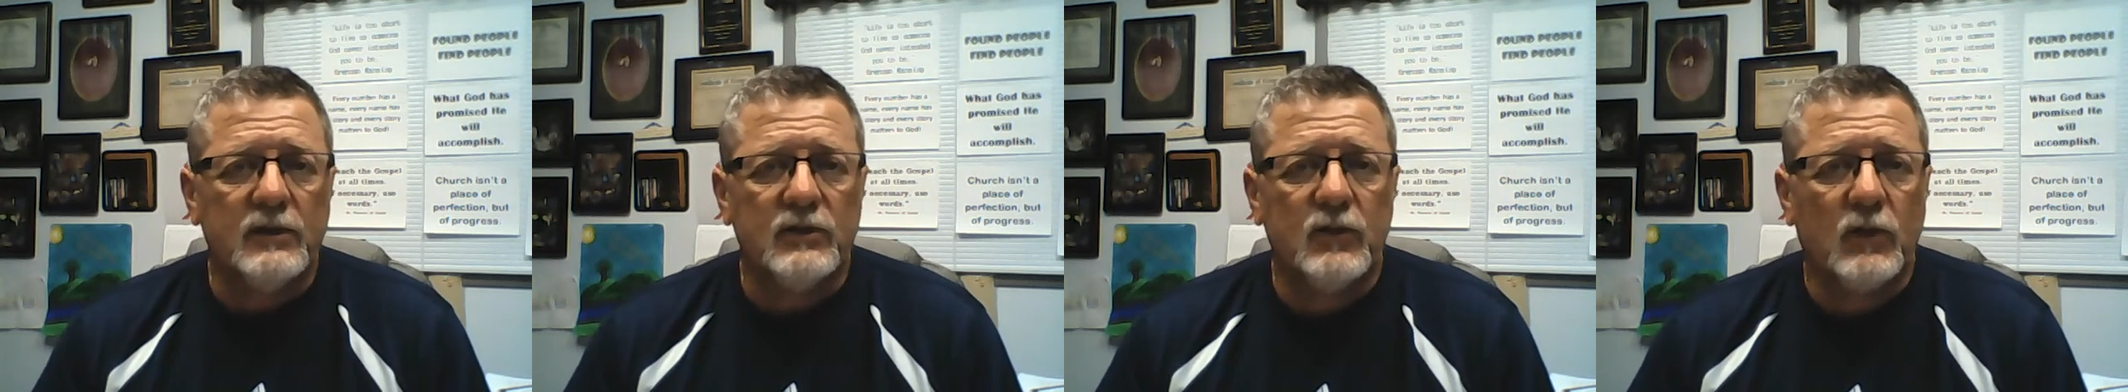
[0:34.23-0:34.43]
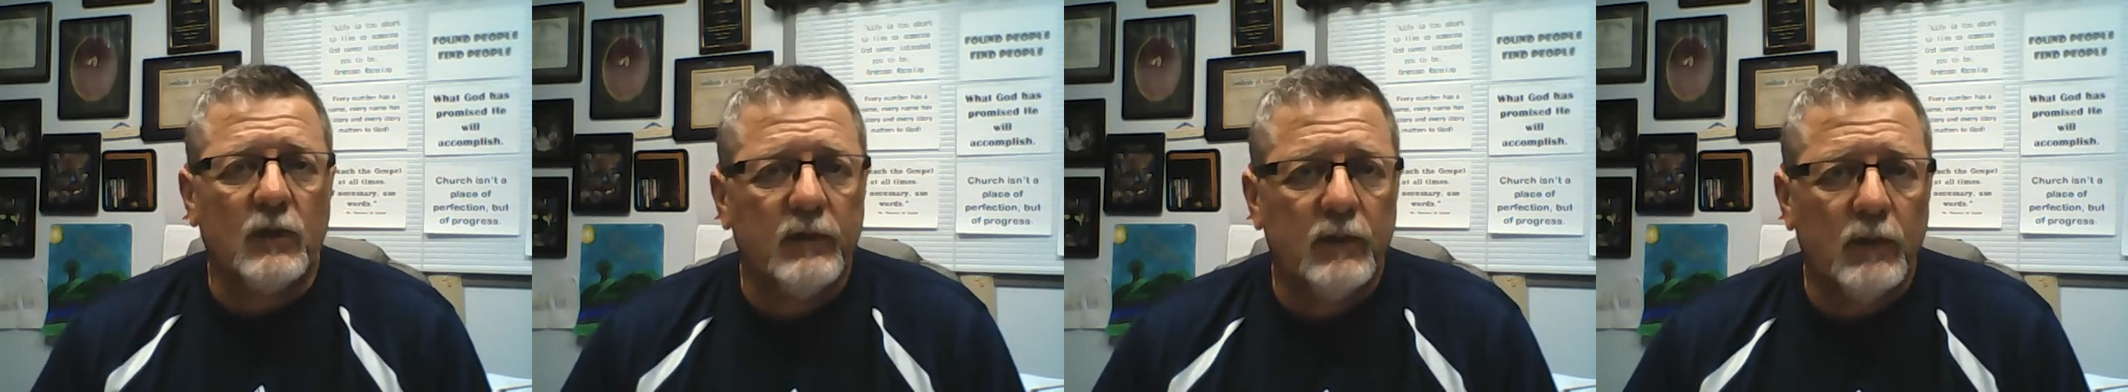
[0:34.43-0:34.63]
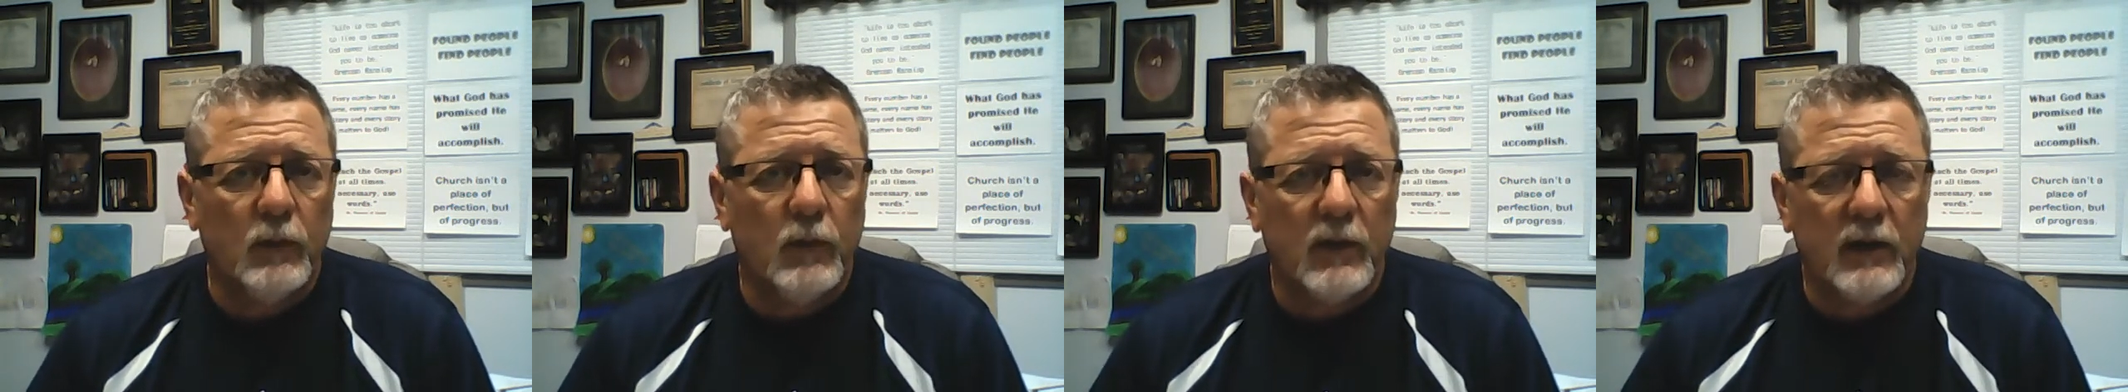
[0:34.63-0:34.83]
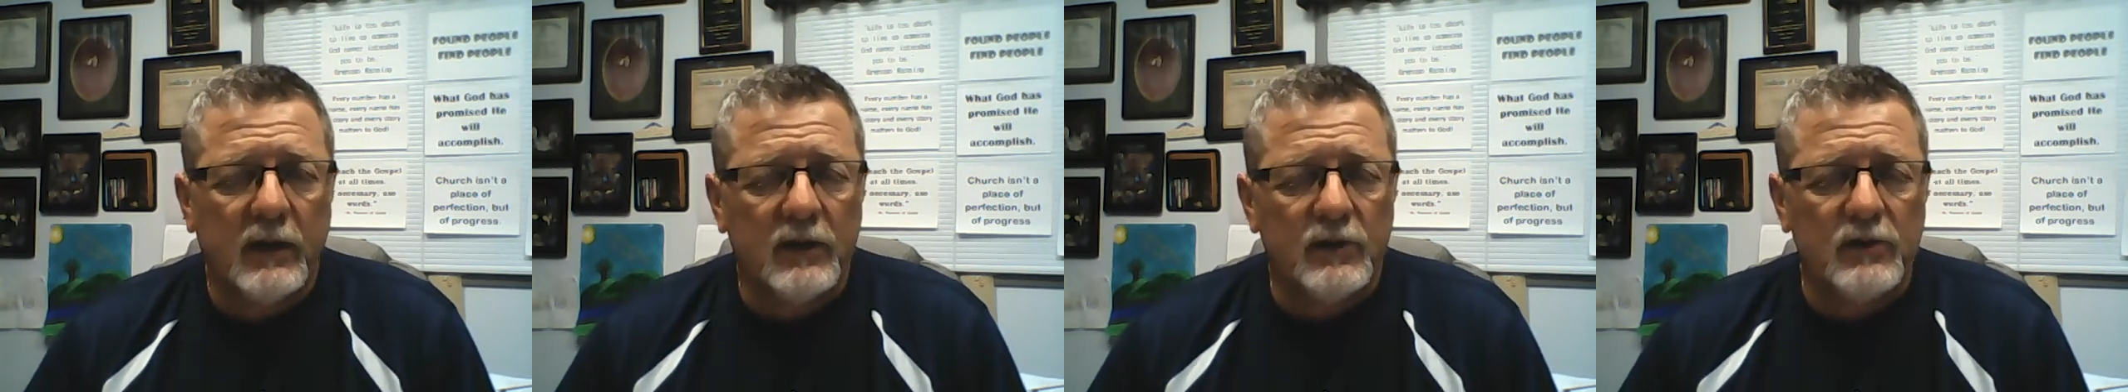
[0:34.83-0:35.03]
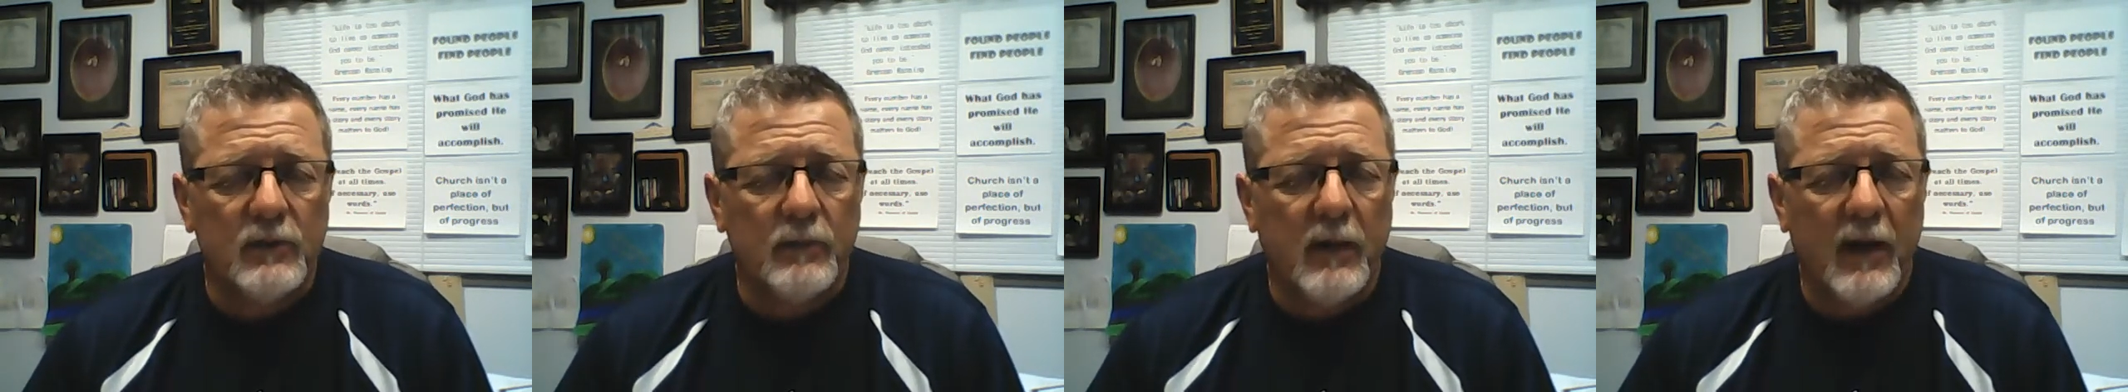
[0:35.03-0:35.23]
so if you want to
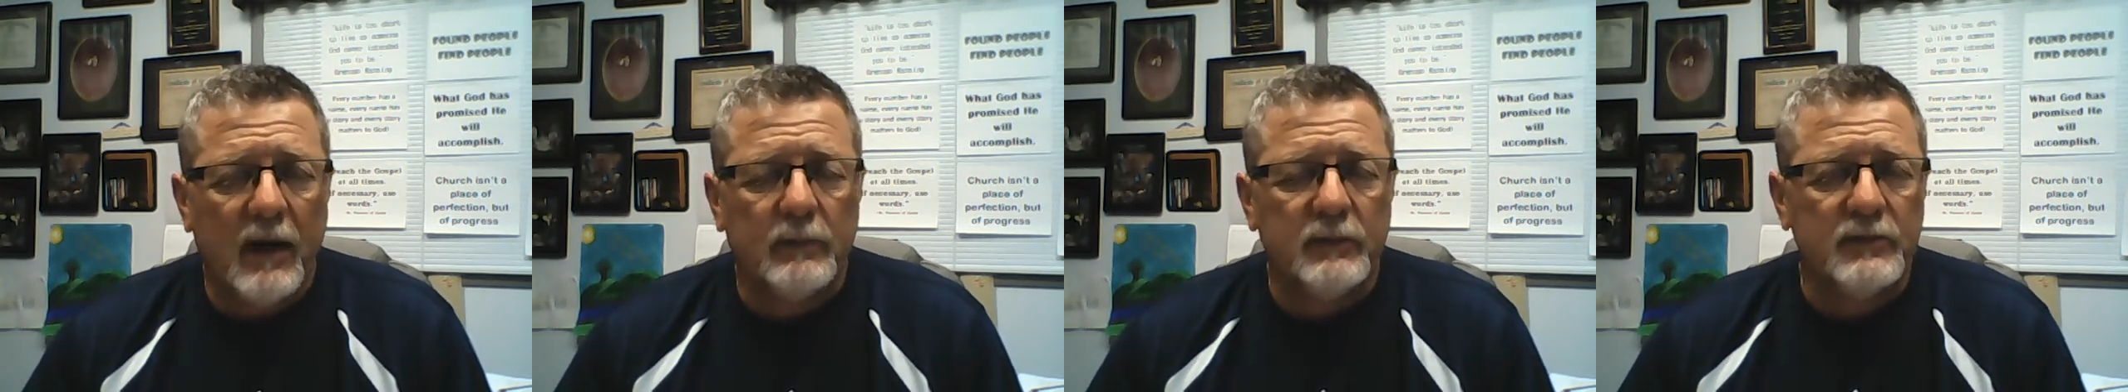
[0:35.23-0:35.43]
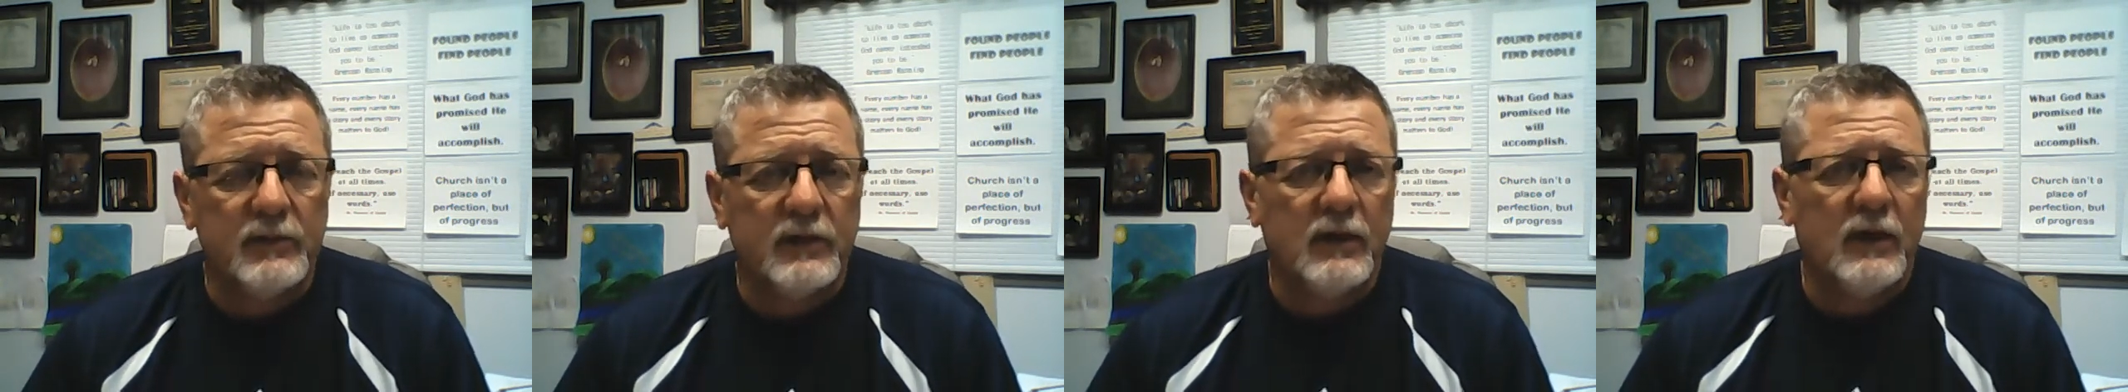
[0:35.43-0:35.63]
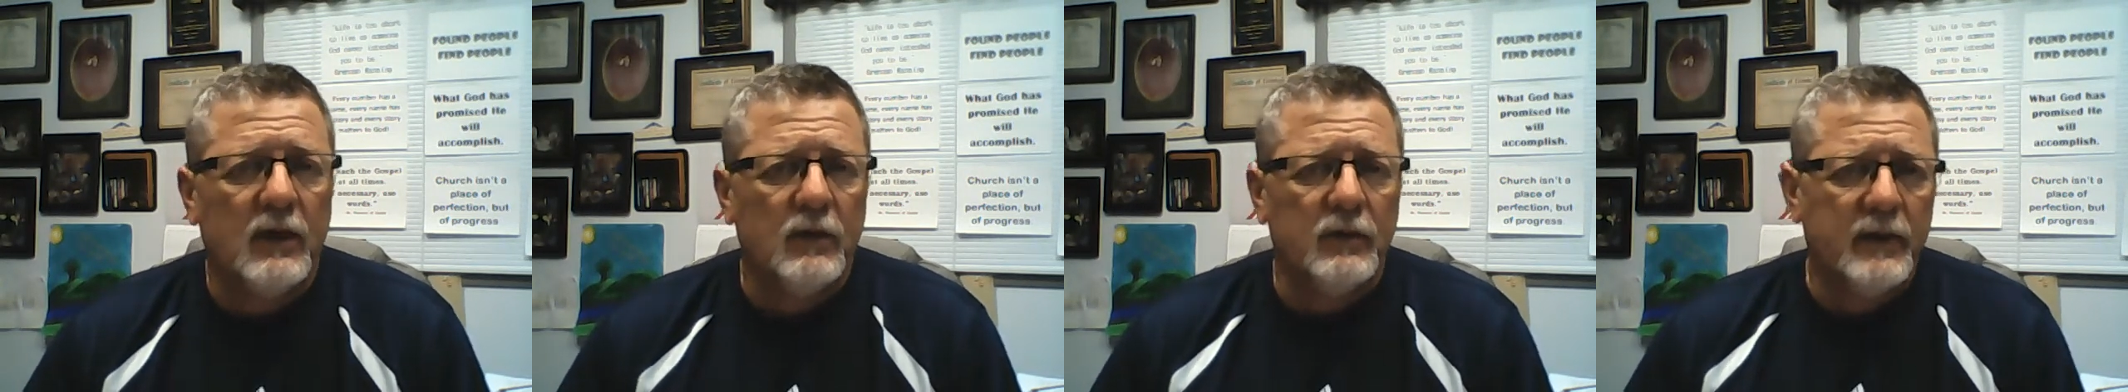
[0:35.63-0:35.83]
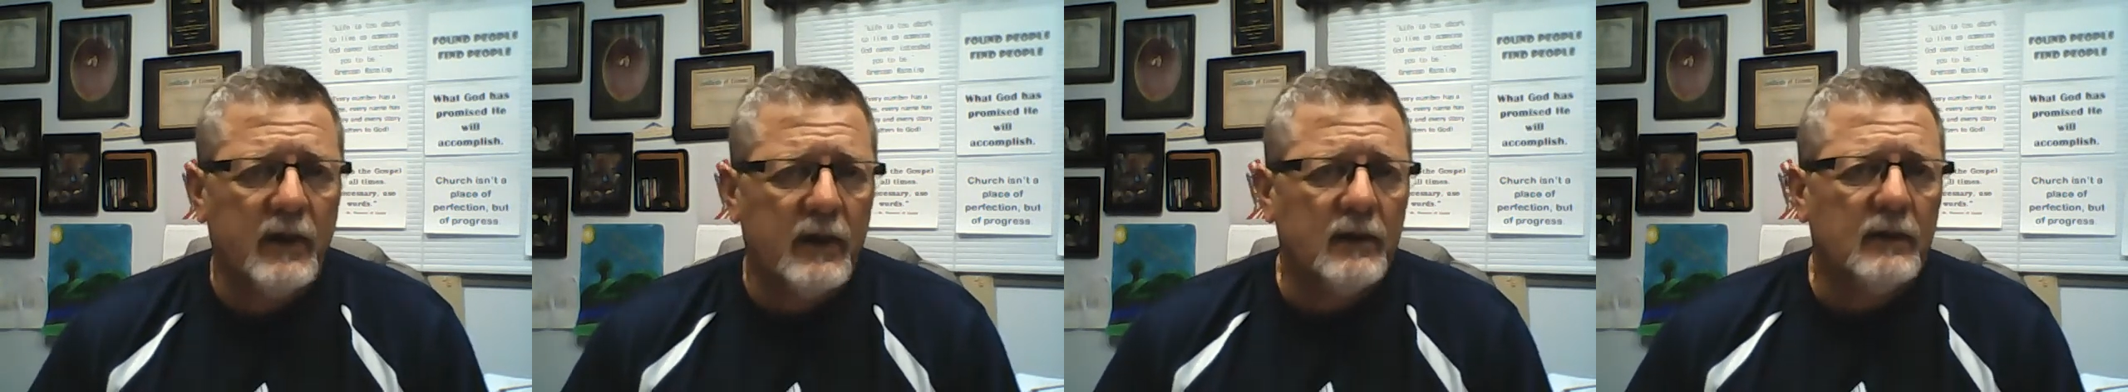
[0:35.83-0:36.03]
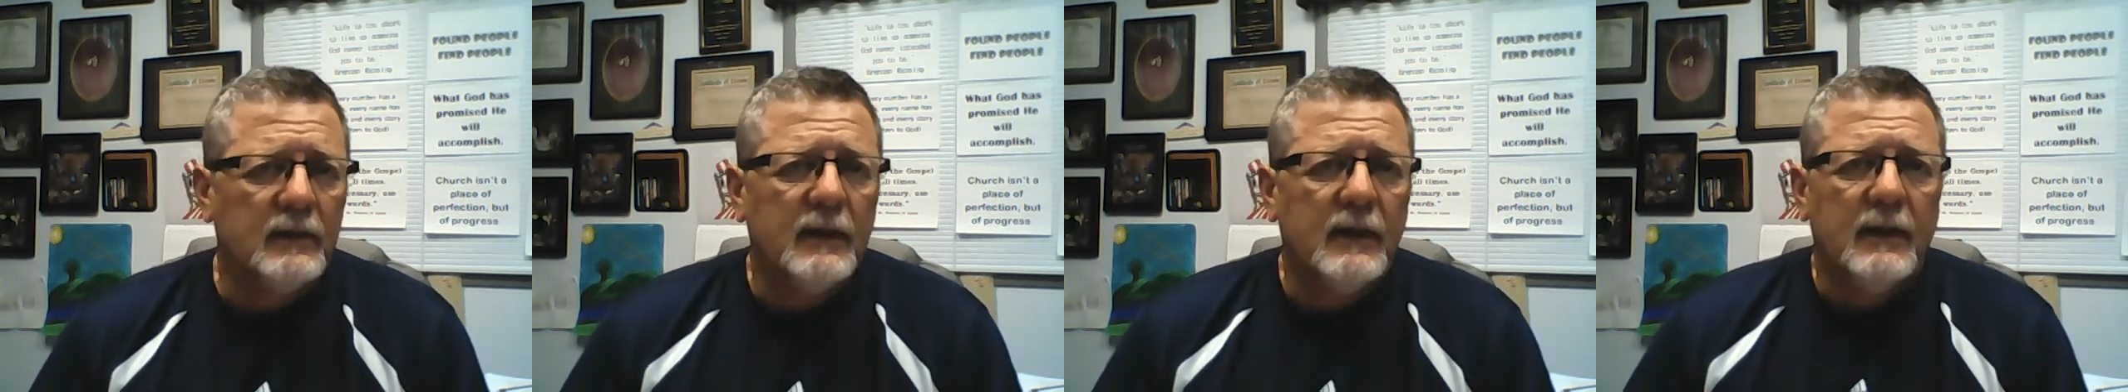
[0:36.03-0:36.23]
get your Bibles and go there.